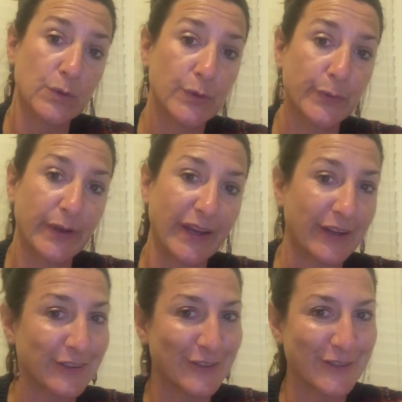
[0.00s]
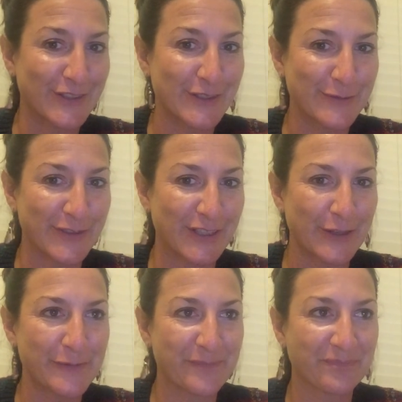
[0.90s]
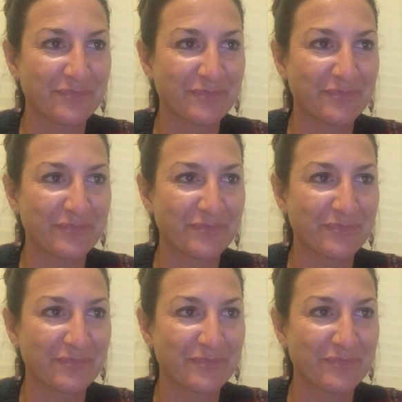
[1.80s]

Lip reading: or react to this video.